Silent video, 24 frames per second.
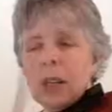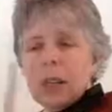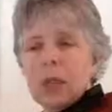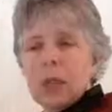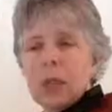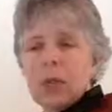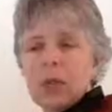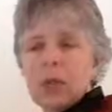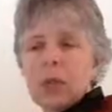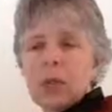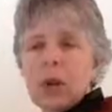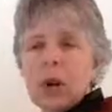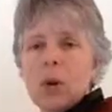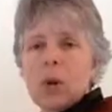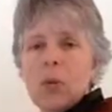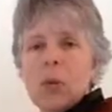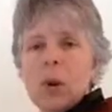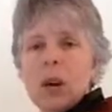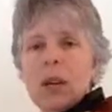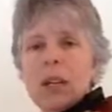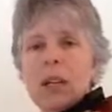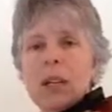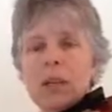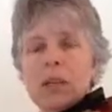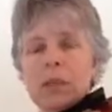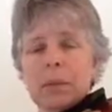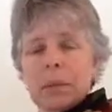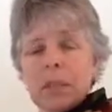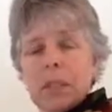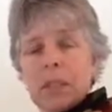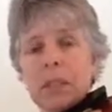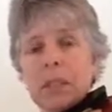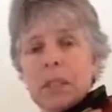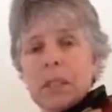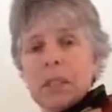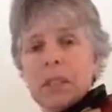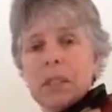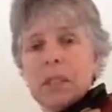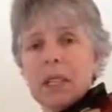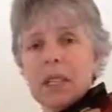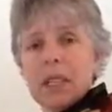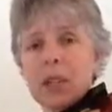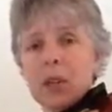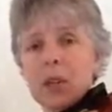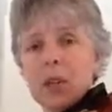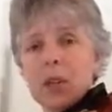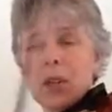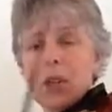you don't want to, since it's the
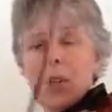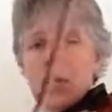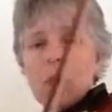D chord,